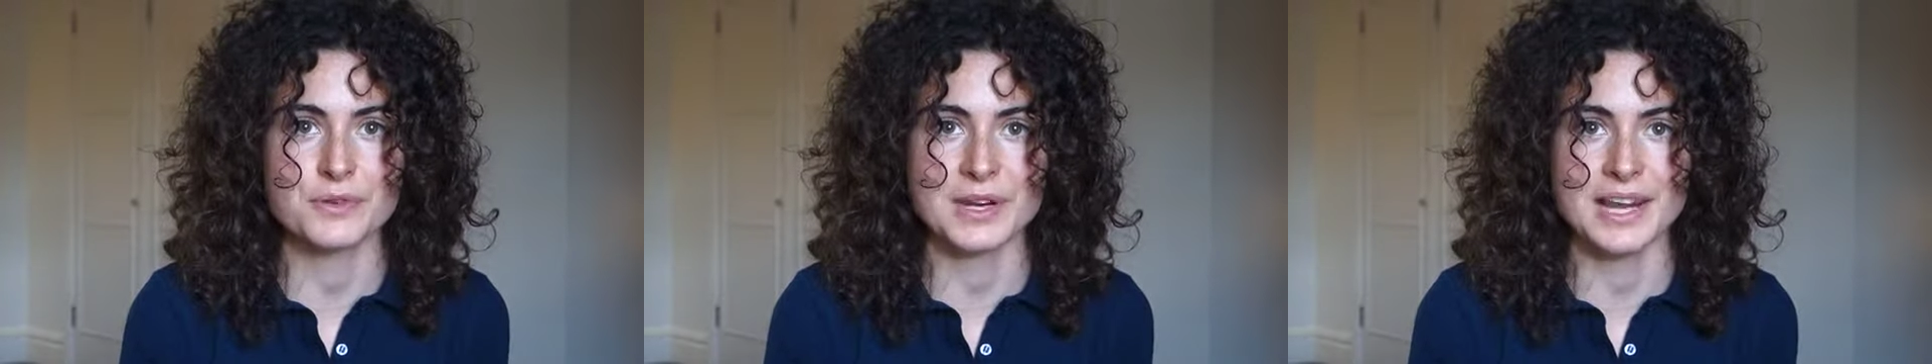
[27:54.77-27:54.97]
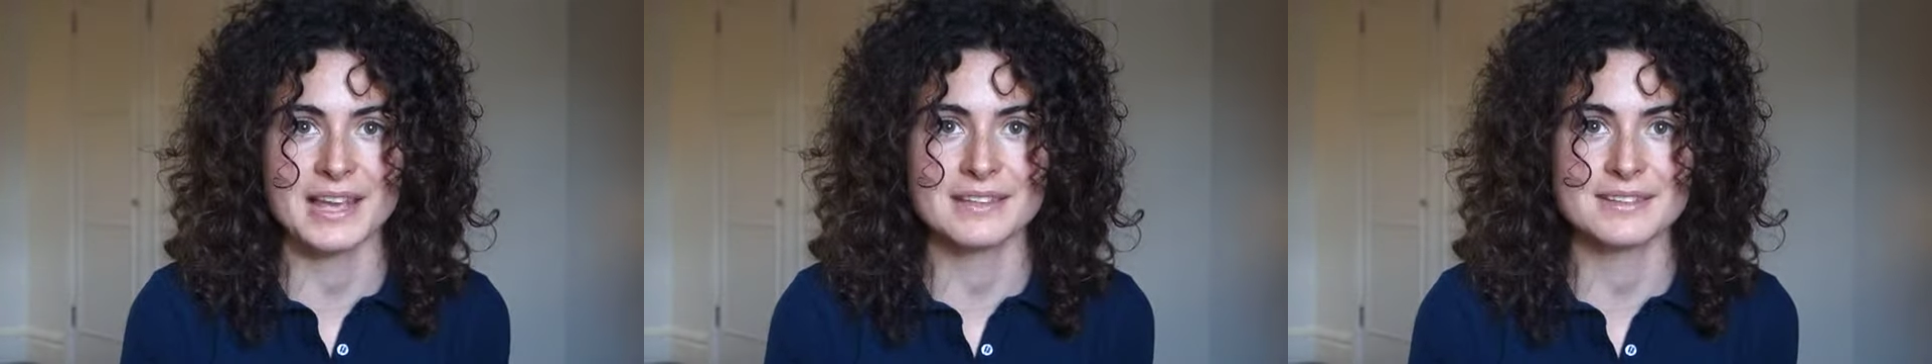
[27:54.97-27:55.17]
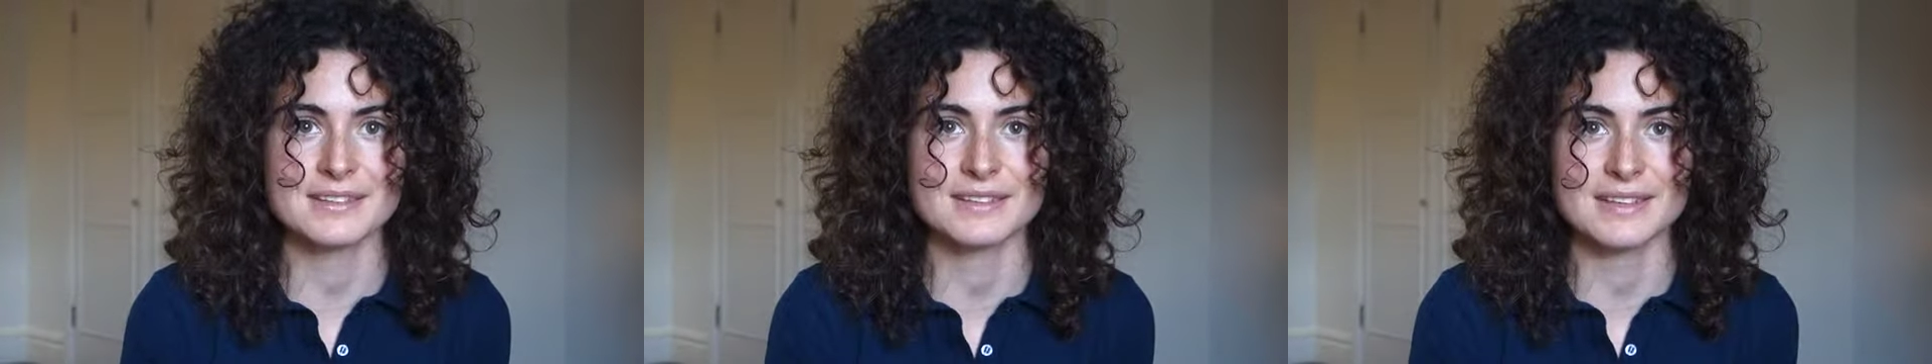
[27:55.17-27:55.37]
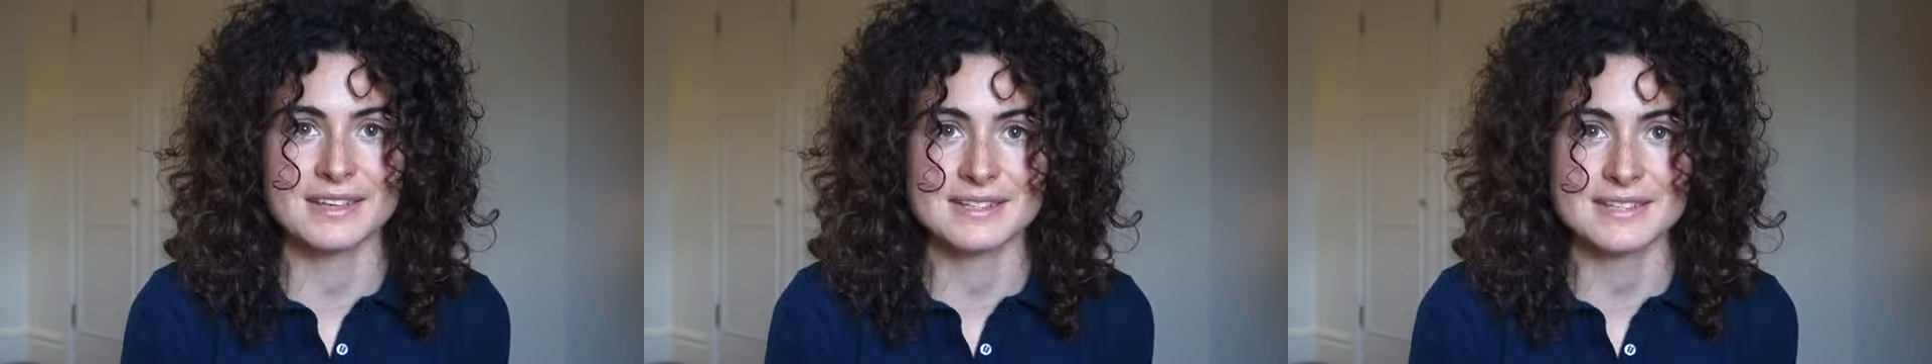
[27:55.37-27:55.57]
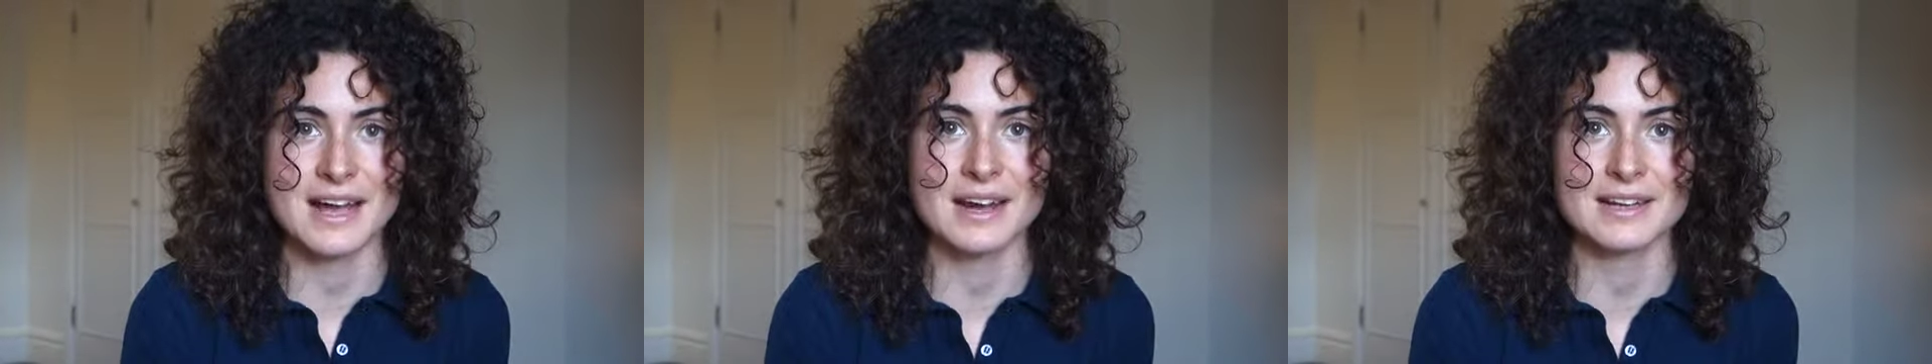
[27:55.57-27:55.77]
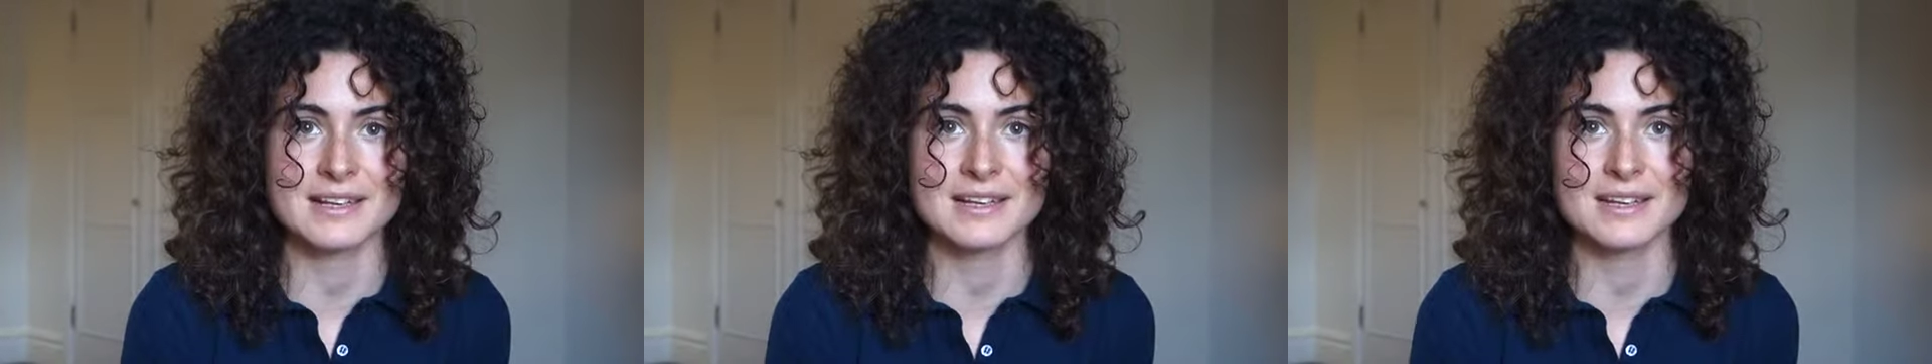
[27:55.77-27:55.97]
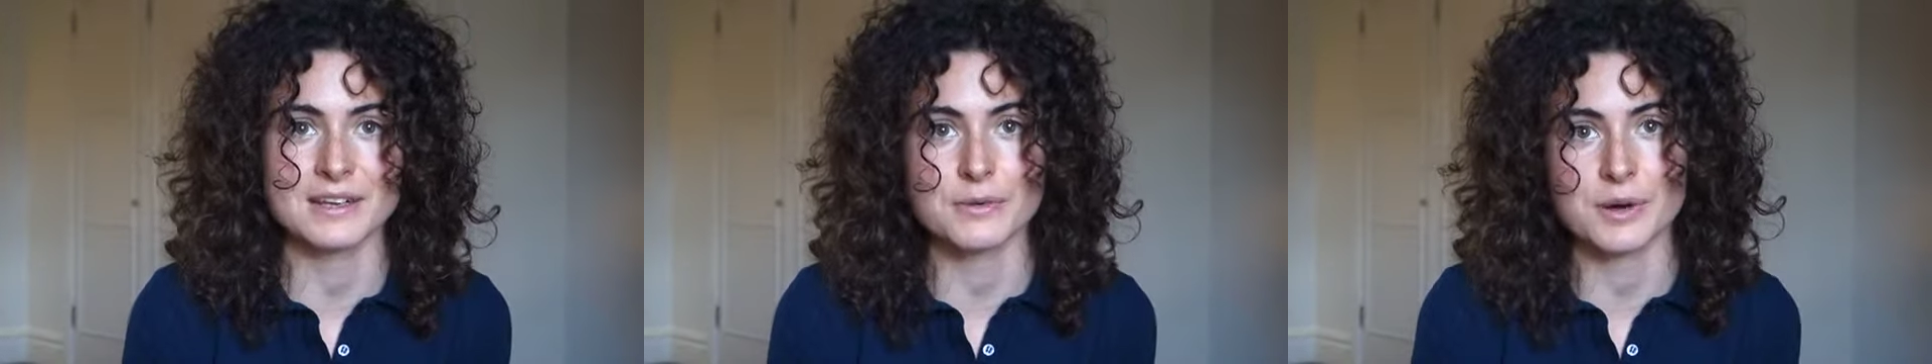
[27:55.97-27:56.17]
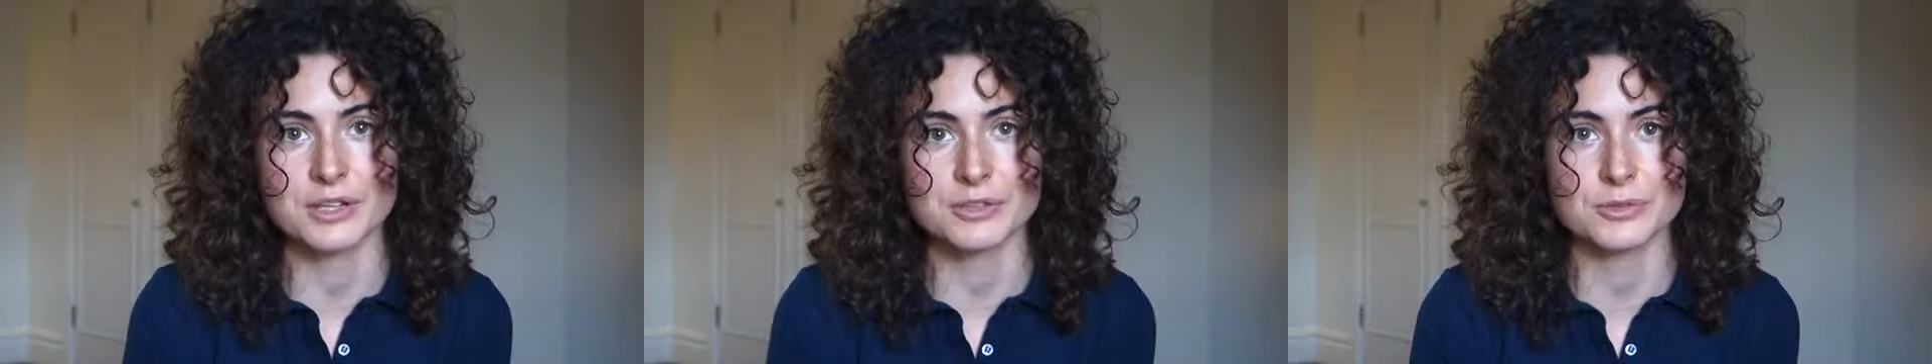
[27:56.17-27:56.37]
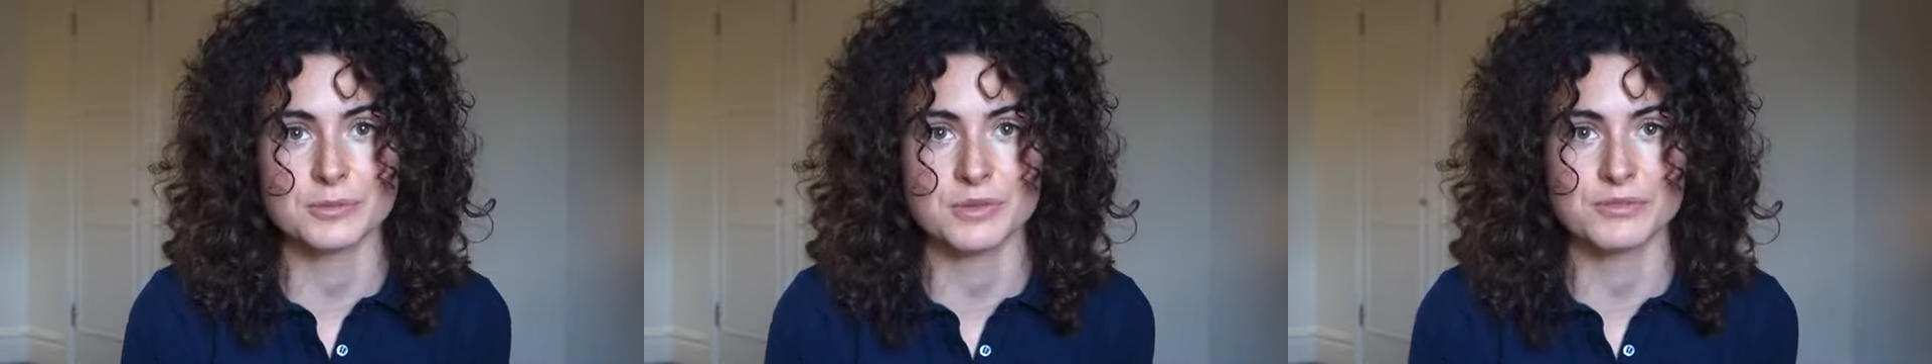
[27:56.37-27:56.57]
related exactly quantum